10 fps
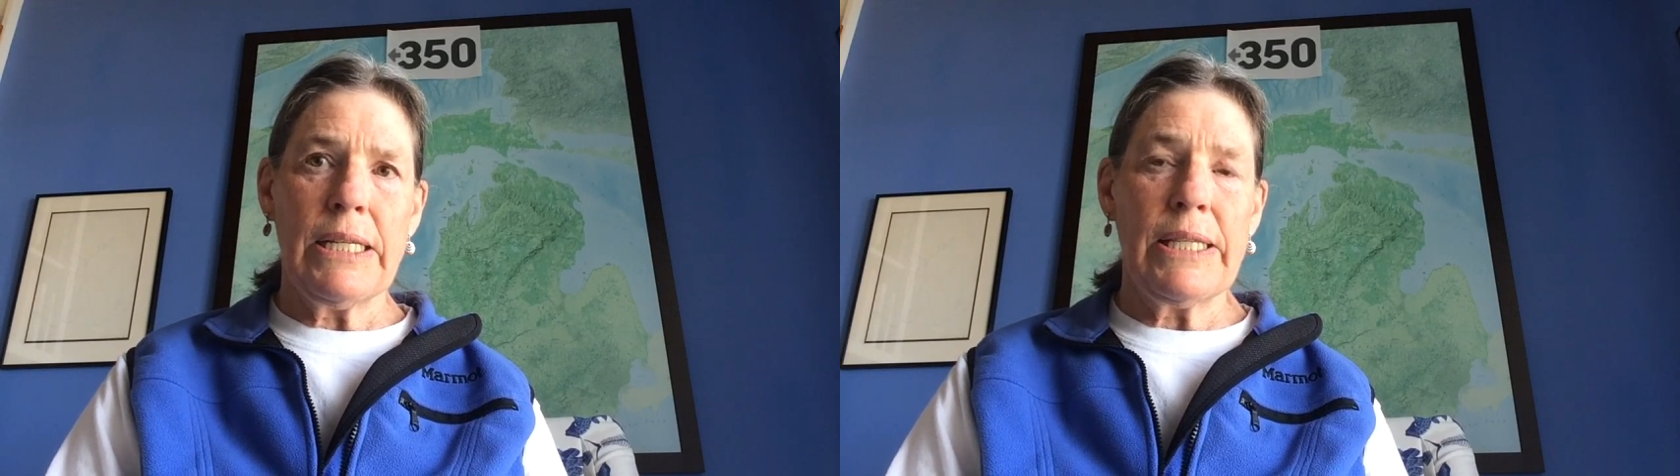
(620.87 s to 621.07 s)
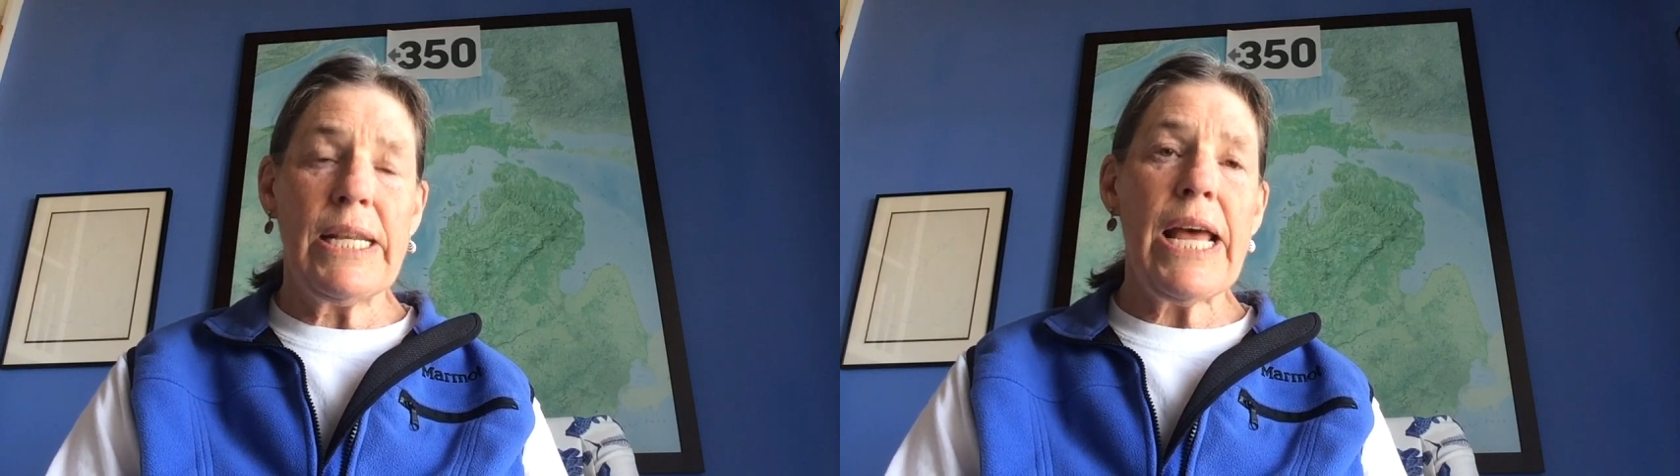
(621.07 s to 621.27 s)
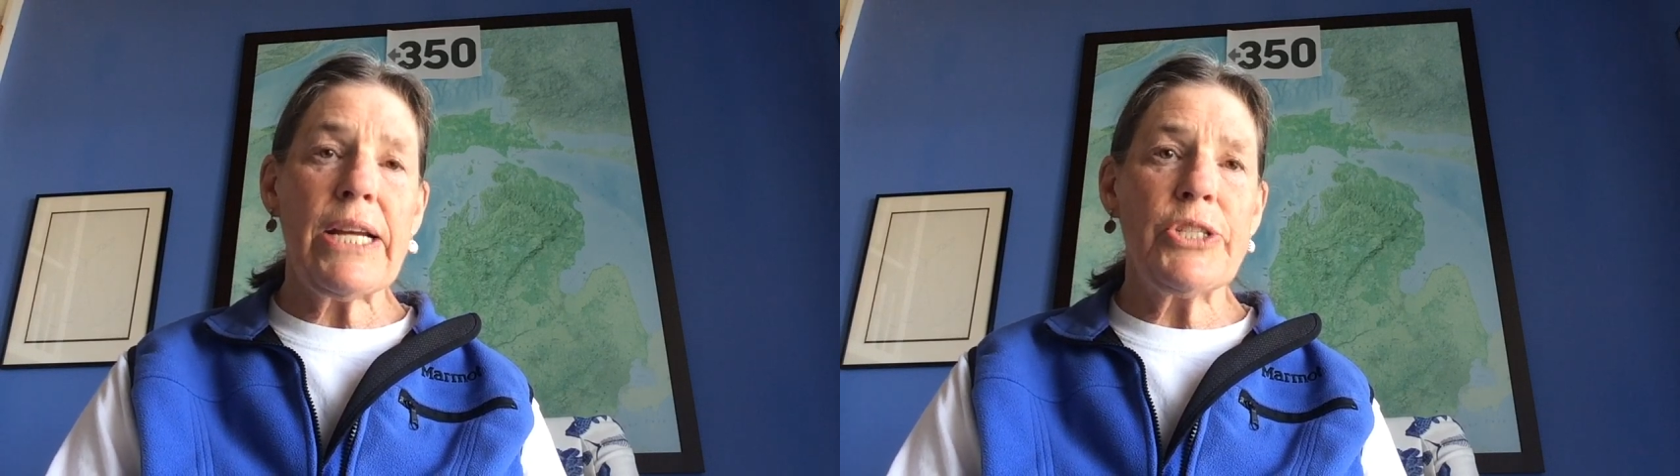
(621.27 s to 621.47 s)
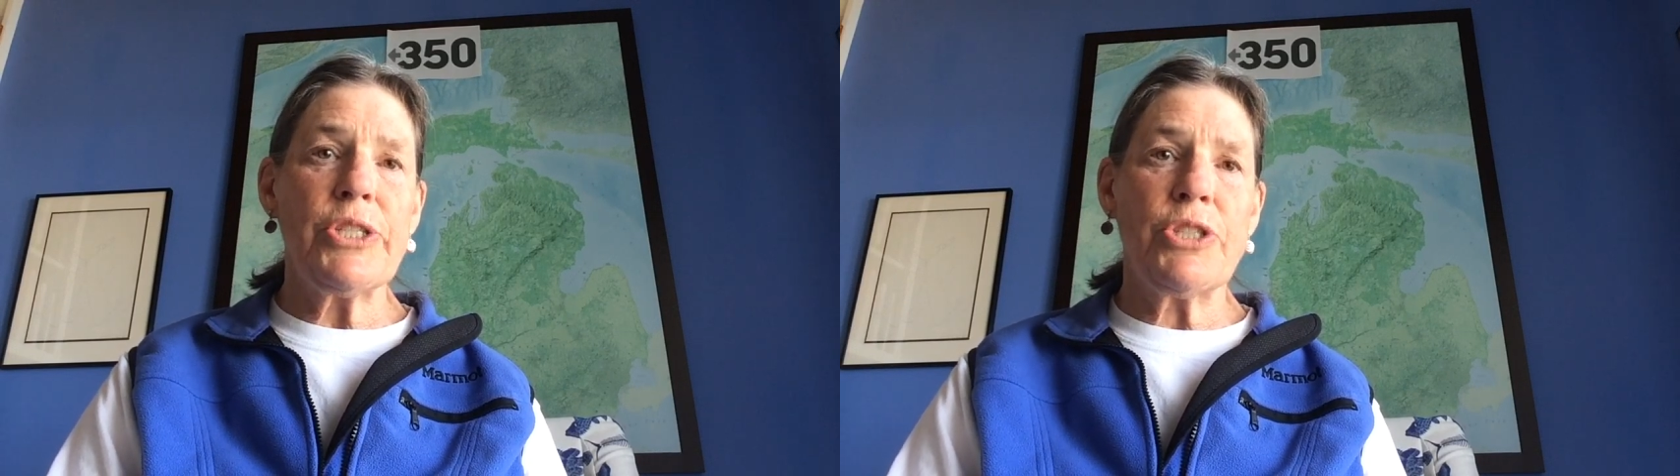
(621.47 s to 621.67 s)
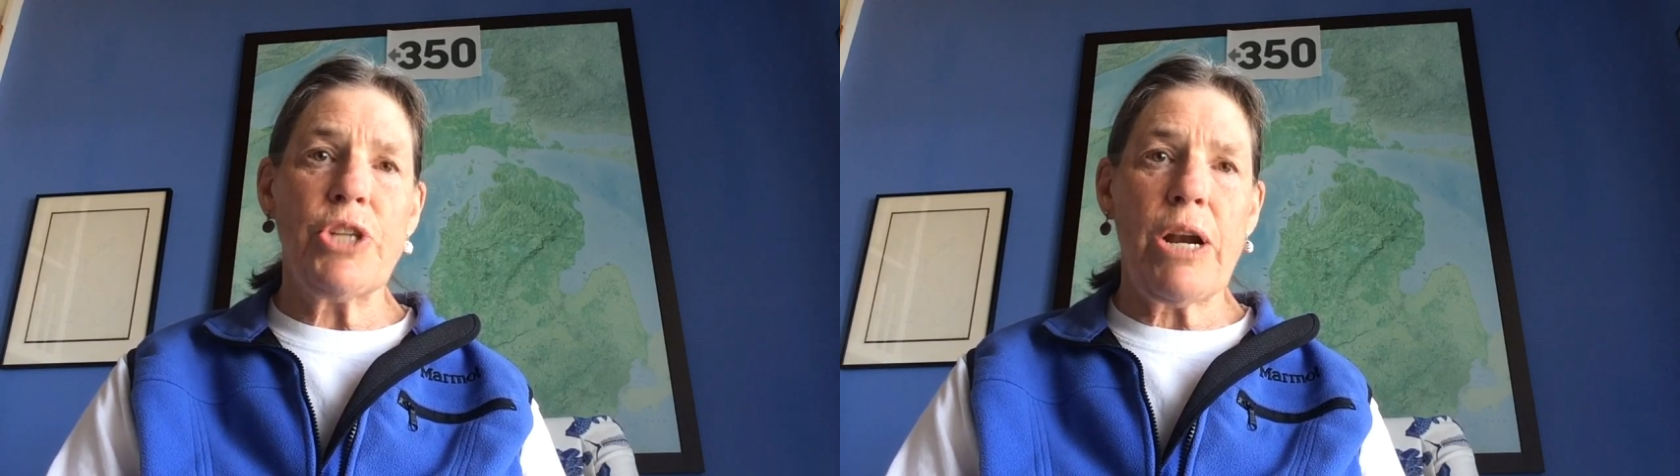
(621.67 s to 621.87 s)
The
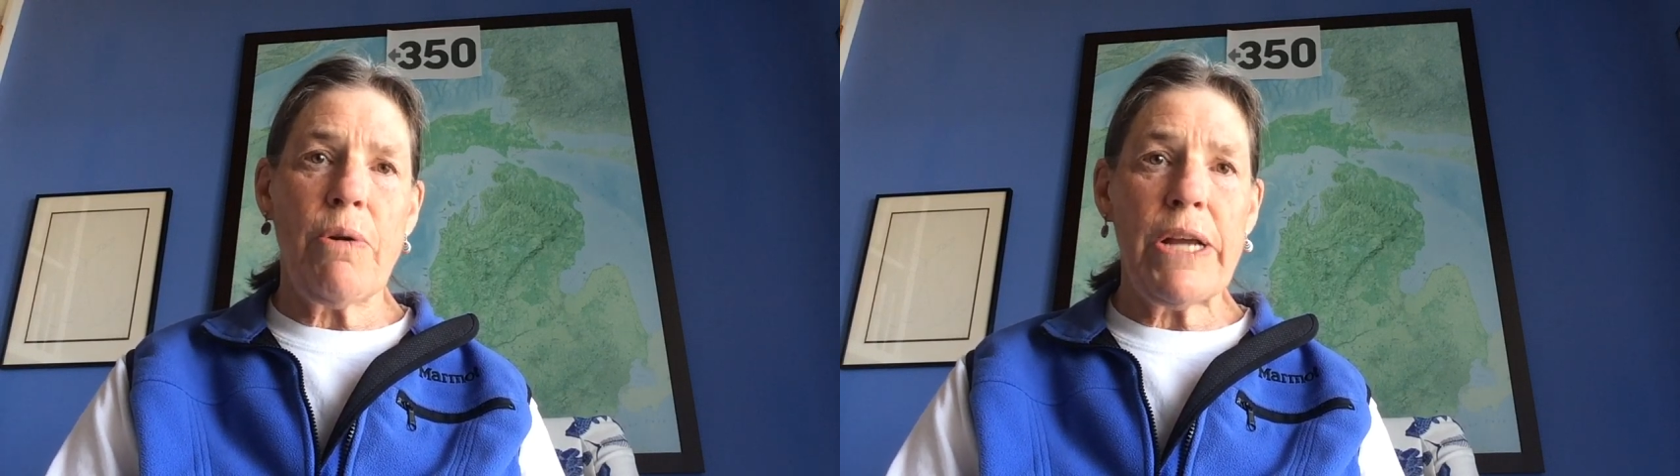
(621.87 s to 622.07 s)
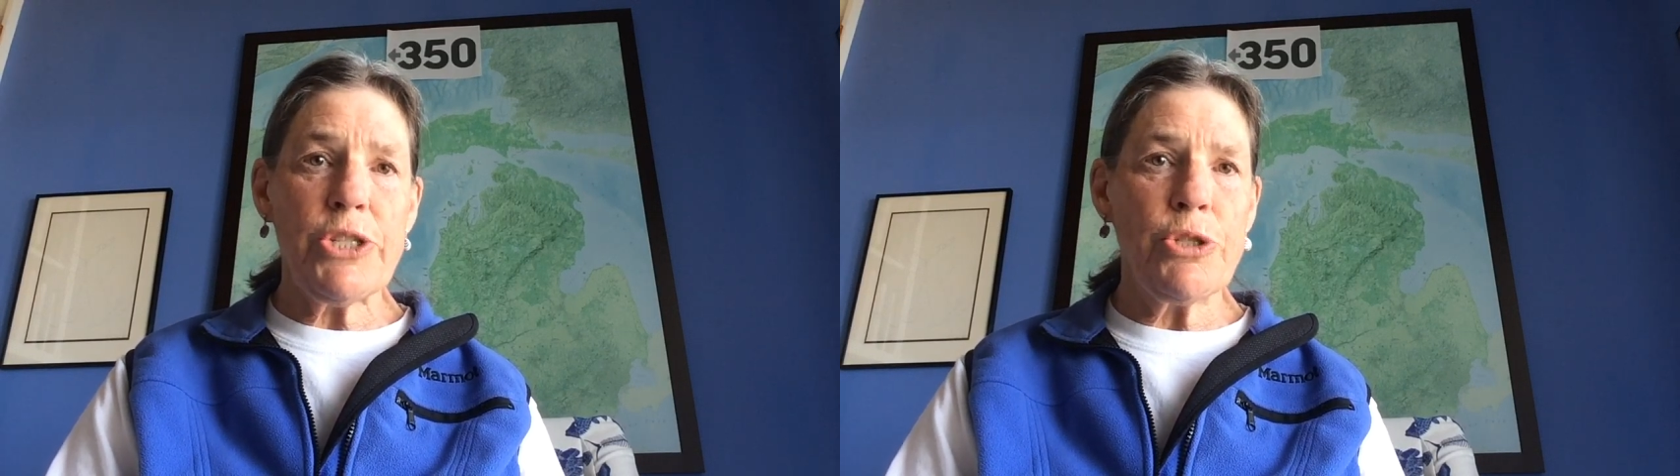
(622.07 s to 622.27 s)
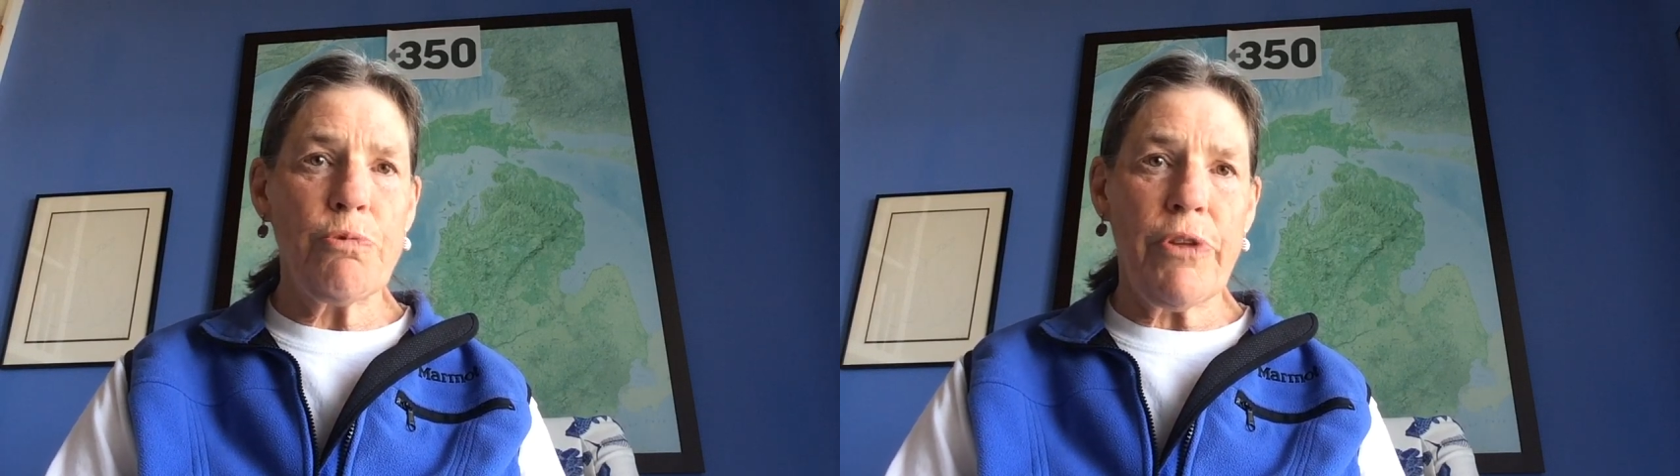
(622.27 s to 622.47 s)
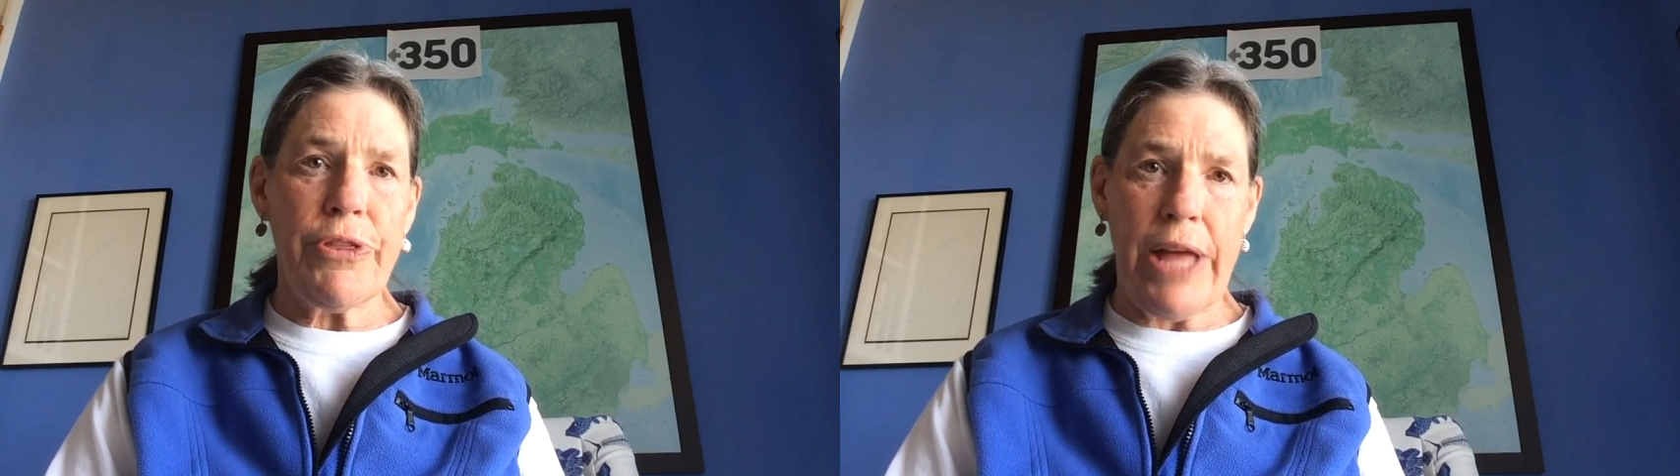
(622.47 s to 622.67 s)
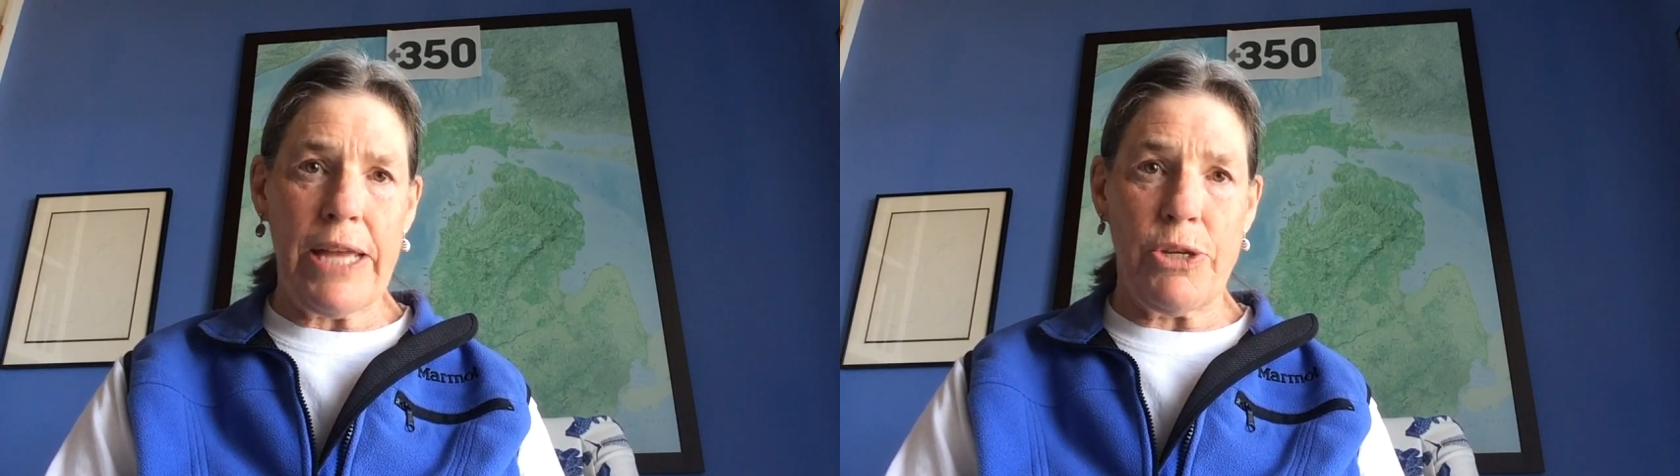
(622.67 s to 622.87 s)
next generations will
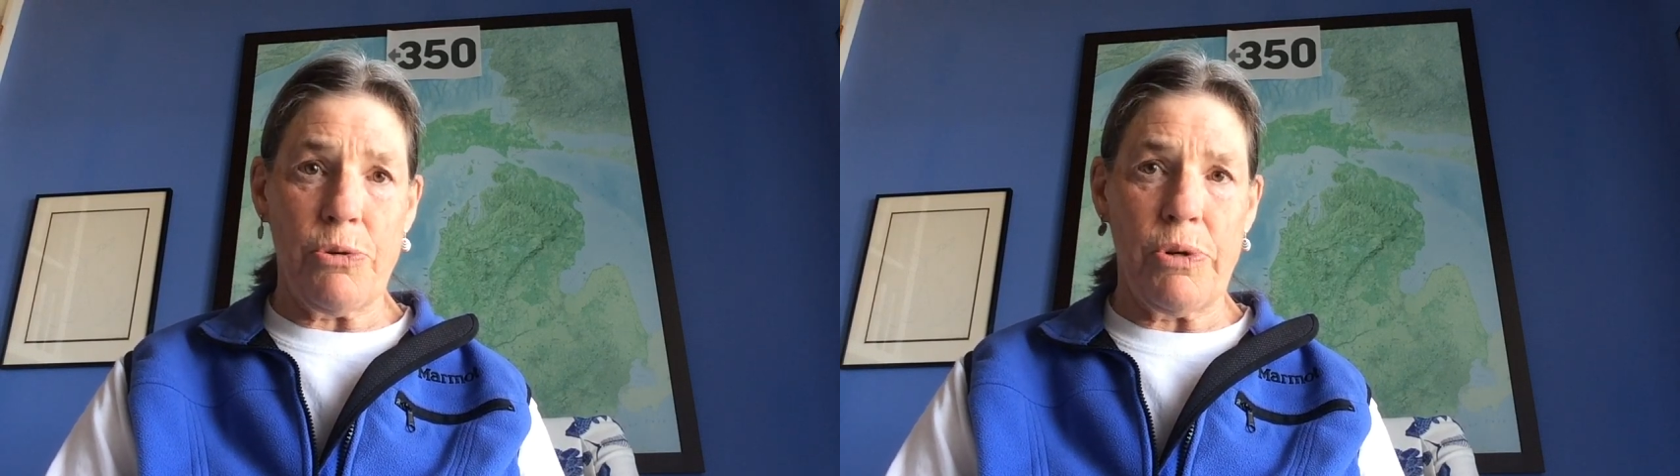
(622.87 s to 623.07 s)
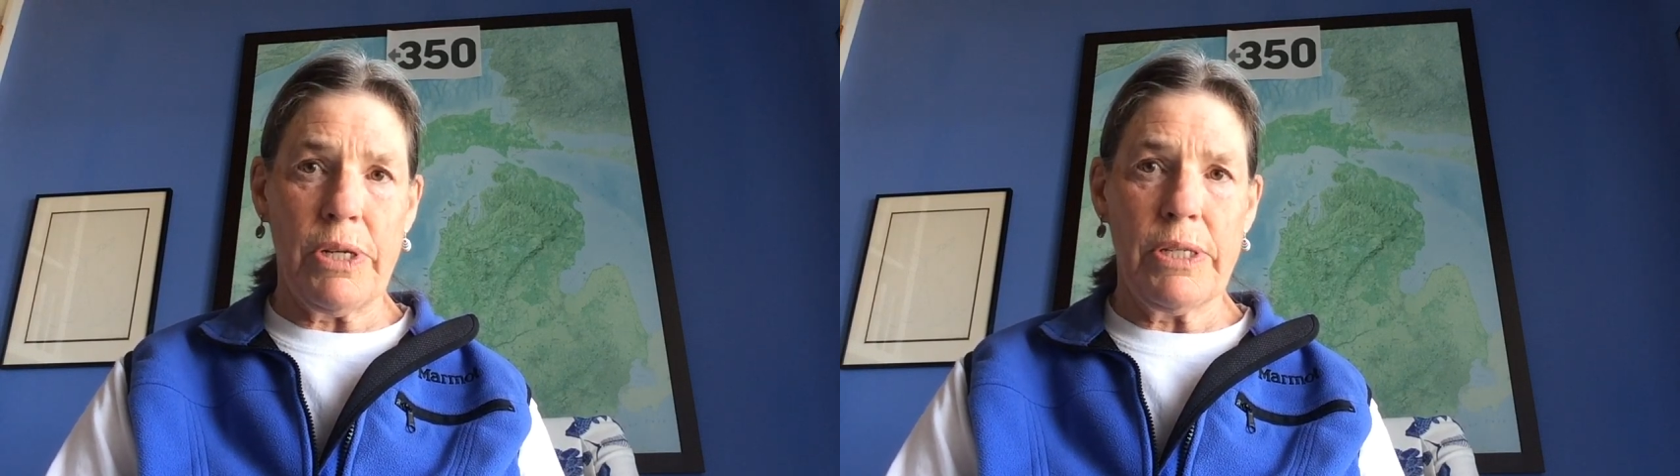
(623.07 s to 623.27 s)
thank you.